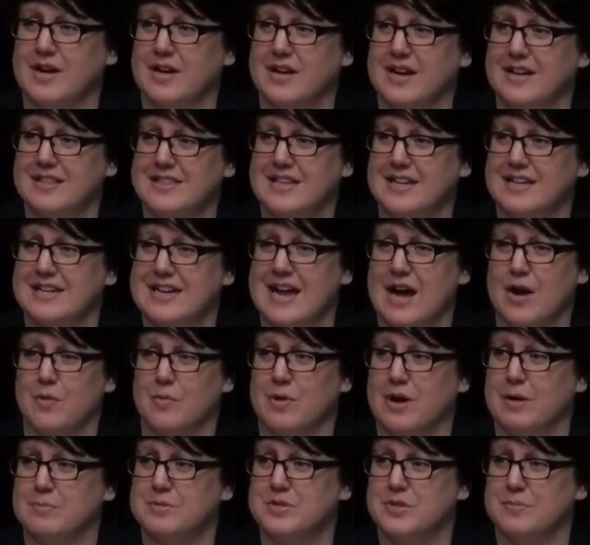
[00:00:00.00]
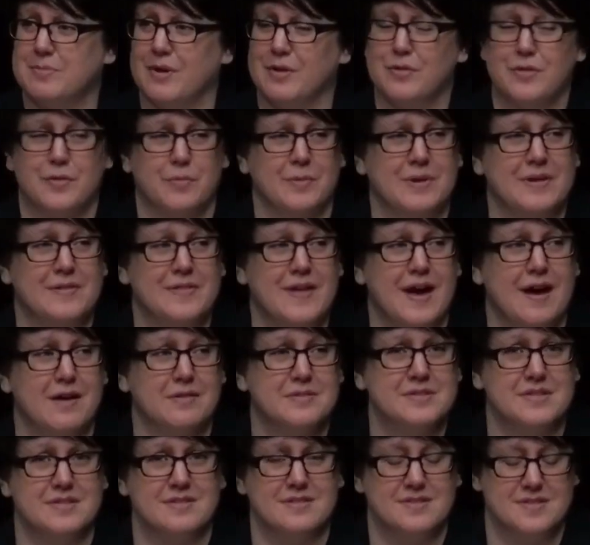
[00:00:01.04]
and I think now we're up to about
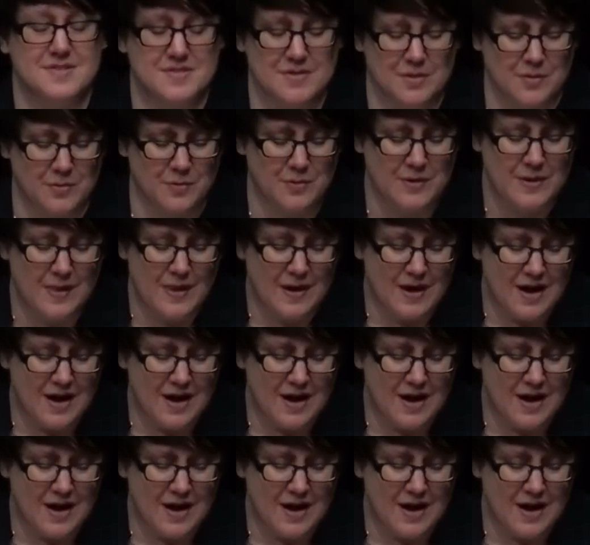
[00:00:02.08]
3,000. So